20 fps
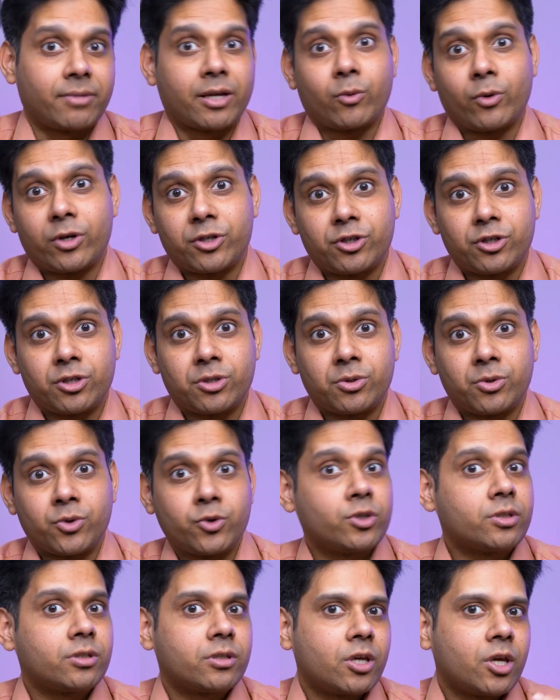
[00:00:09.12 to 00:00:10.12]
My question to you
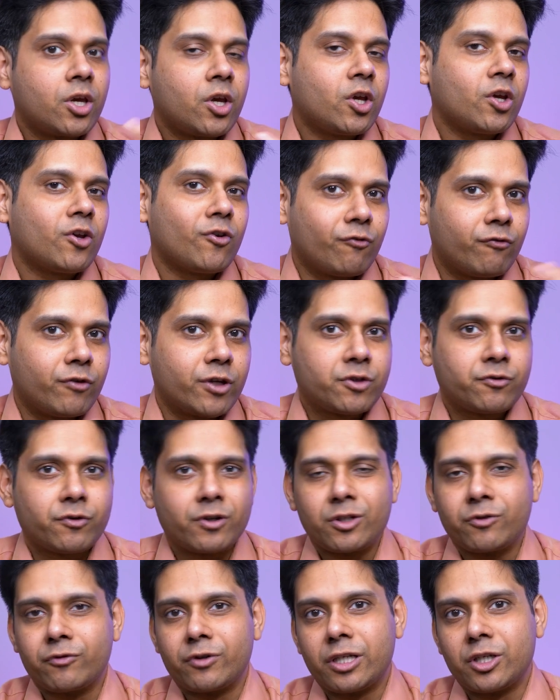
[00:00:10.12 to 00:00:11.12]
is, which
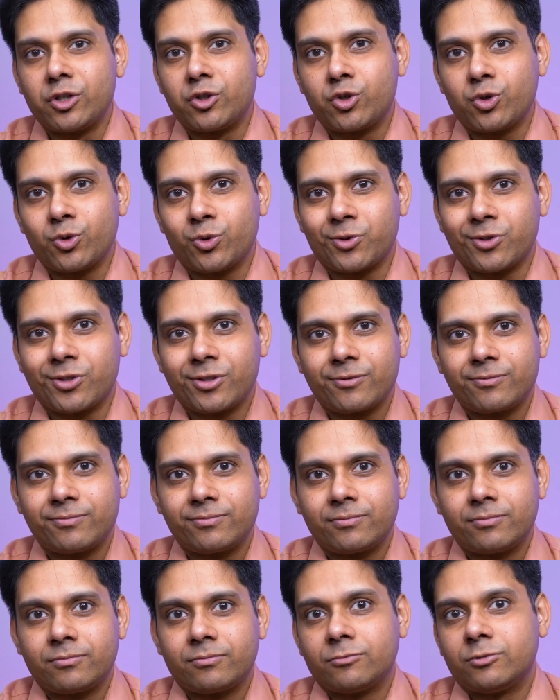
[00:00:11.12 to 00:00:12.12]
one will you choose?
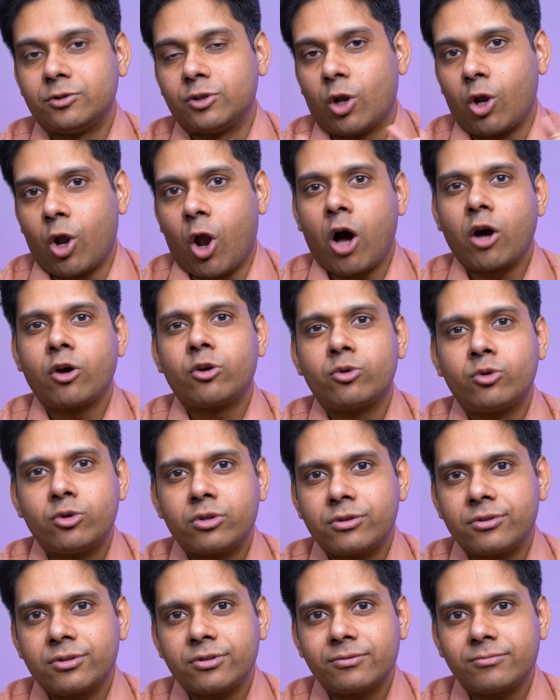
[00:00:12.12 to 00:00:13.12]
The long
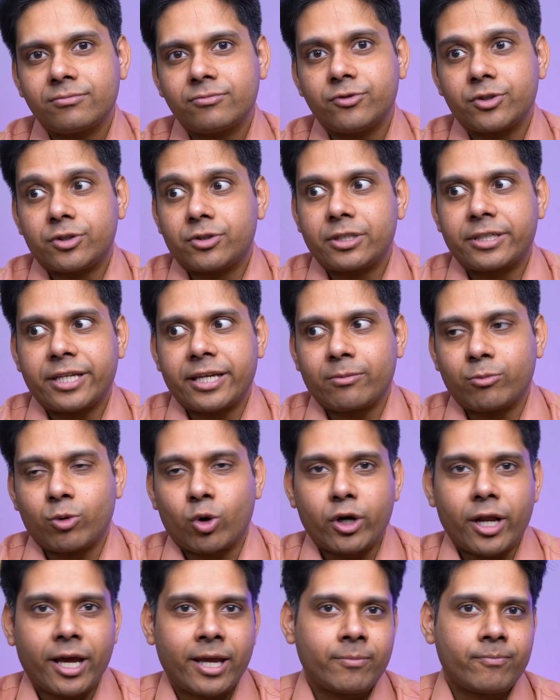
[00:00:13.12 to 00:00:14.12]
routes, which will take
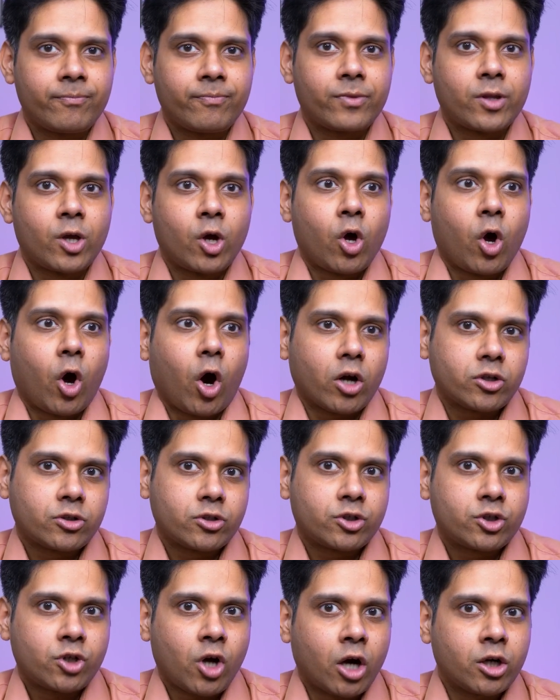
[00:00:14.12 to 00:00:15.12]
more time, or
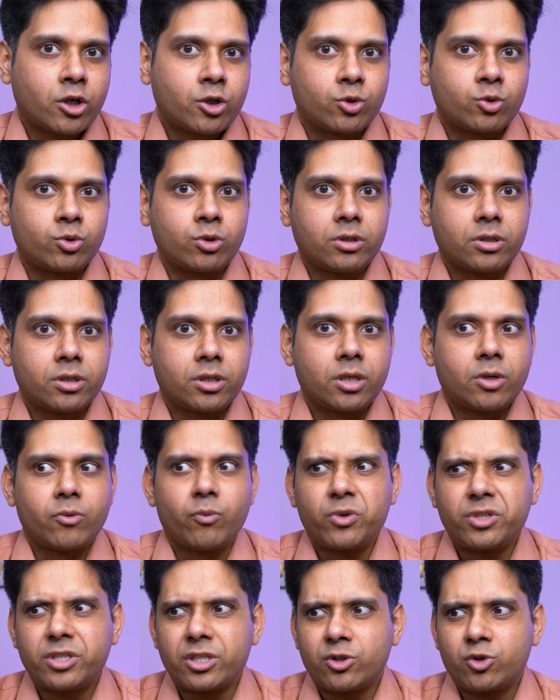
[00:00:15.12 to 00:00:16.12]
the short route,
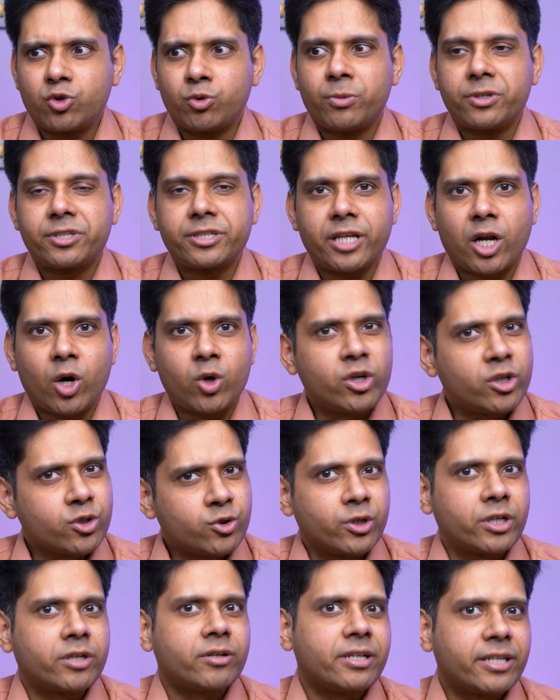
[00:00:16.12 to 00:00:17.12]
which is too much crowded,
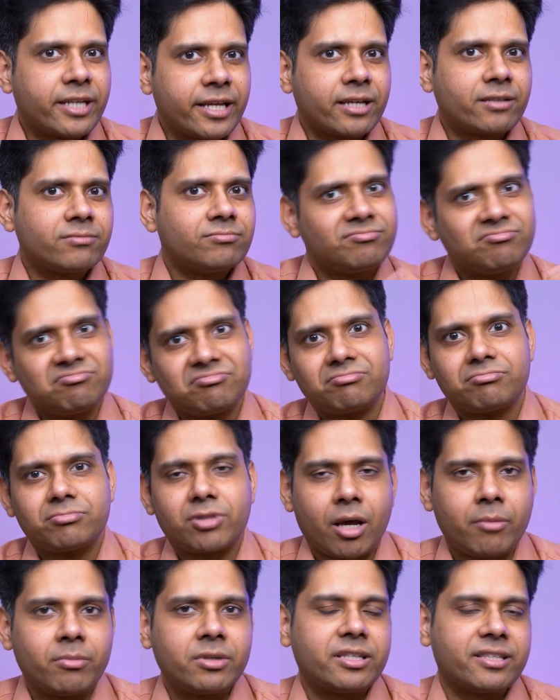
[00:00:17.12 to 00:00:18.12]
so it will take
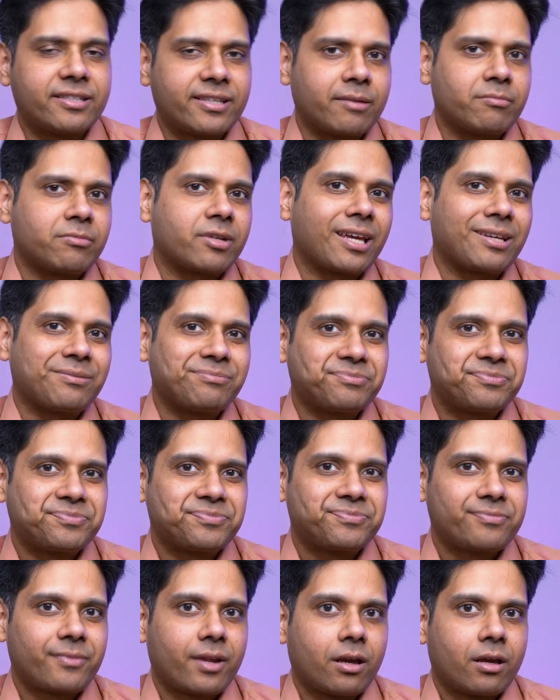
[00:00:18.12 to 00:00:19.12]
probably the same time?
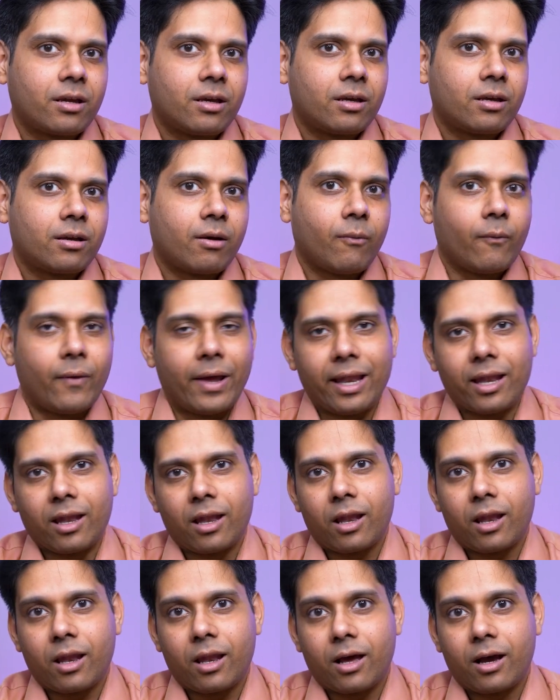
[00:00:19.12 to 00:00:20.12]
Well,
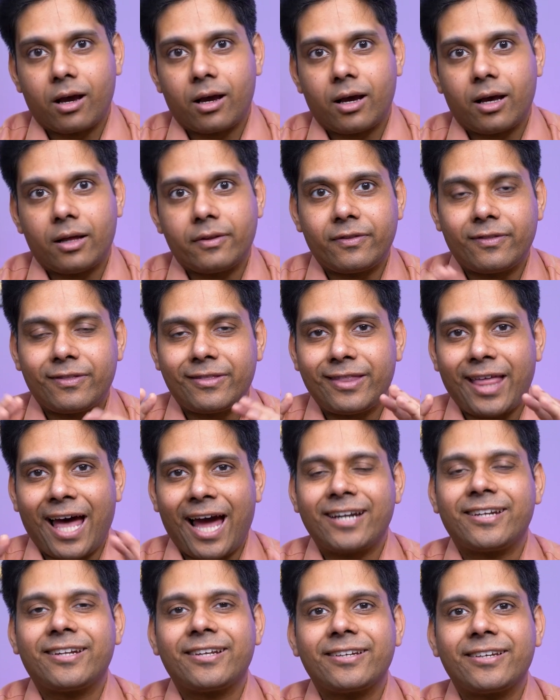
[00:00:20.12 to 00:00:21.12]

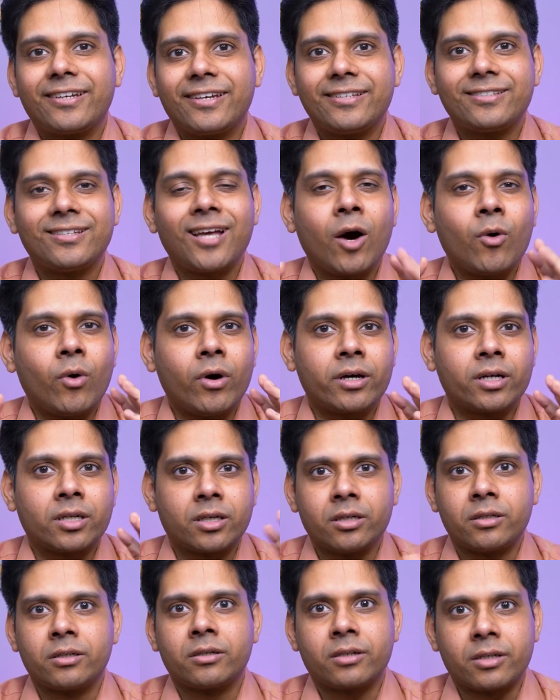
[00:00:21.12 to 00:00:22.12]
that is how our
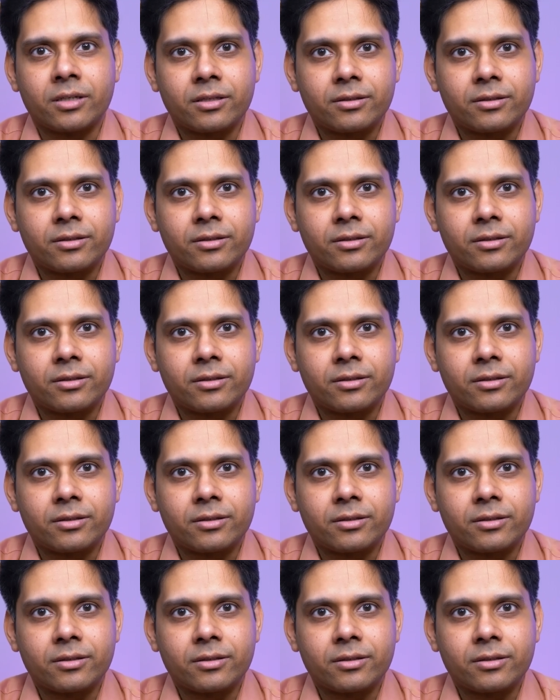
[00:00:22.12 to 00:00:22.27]
career